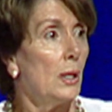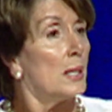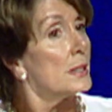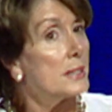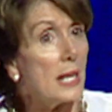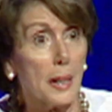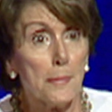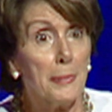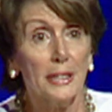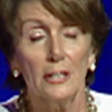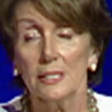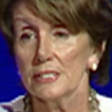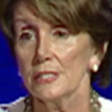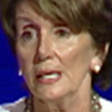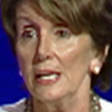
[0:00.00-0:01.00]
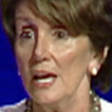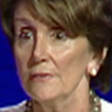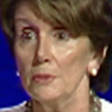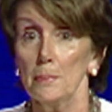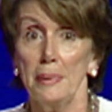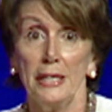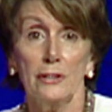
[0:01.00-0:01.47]
not because they have
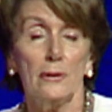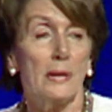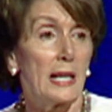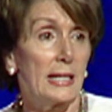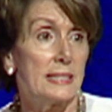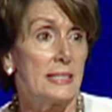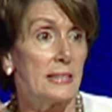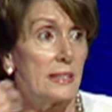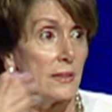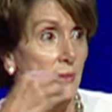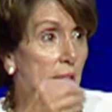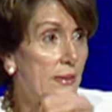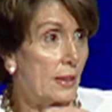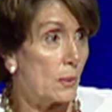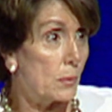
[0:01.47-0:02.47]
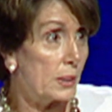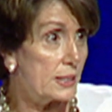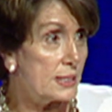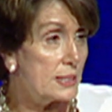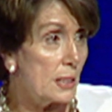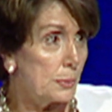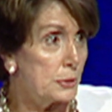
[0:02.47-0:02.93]
a better idea that they want to
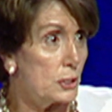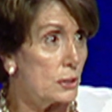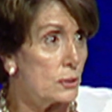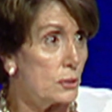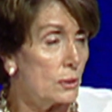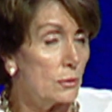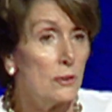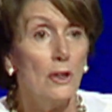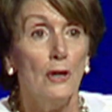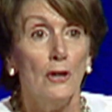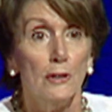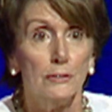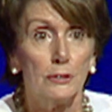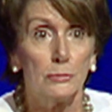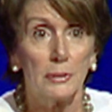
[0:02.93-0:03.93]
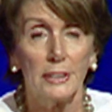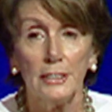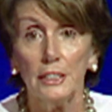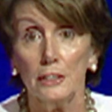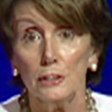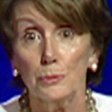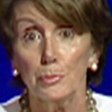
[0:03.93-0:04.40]
substitute for what
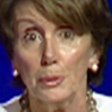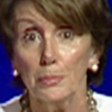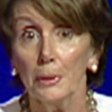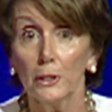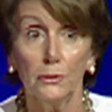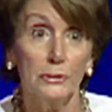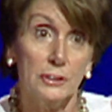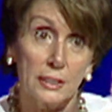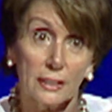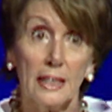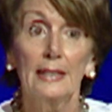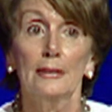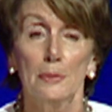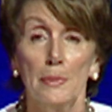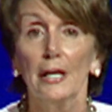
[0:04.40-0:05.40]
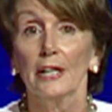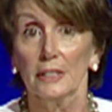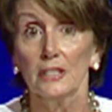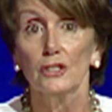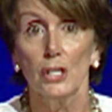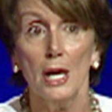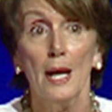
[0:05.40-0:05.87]
he is proposing, like the
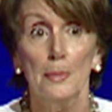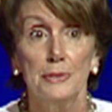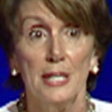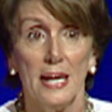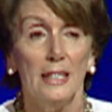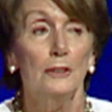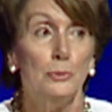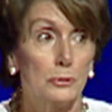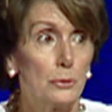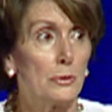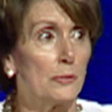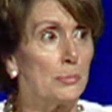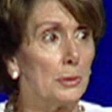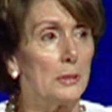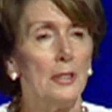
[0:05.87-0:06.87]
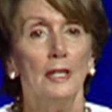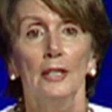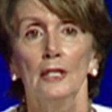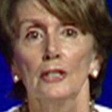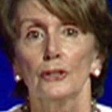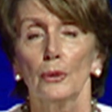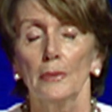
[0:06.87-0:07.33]
American Jobs Act, which would have put
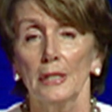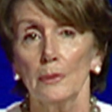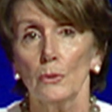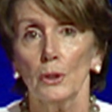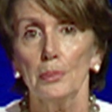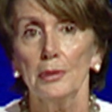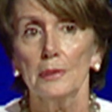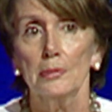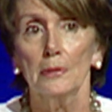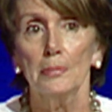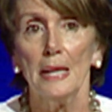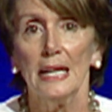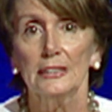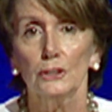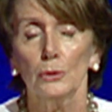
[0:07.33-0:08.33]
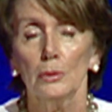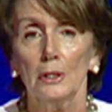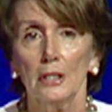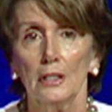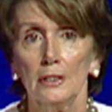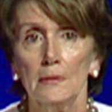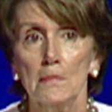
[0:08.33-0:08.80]
so many more people back to
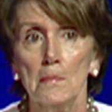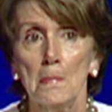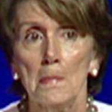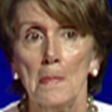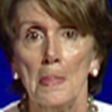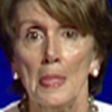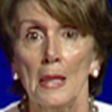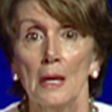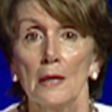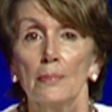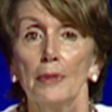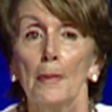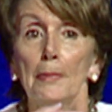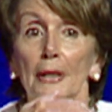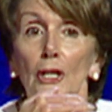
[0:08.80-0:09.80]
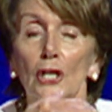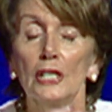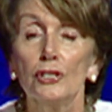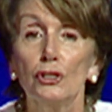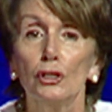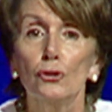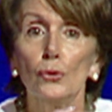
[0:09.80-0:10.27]
work, but
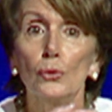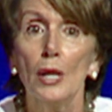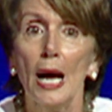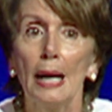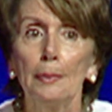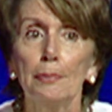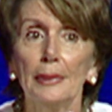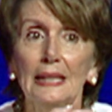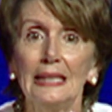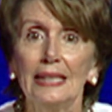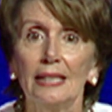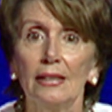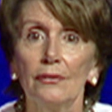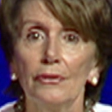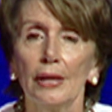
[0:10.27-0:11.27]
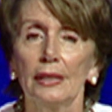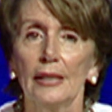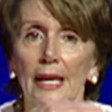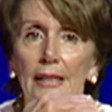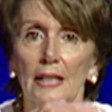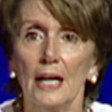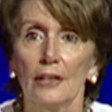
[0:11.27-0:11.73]
because they do not believe in
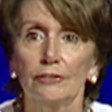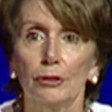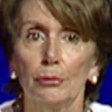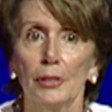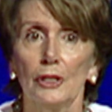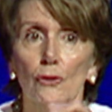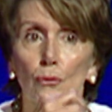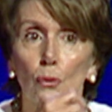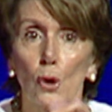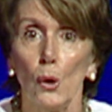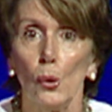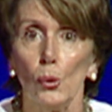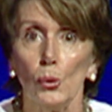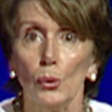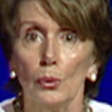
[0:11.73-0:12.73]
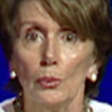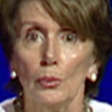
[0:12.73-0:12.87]
a government role.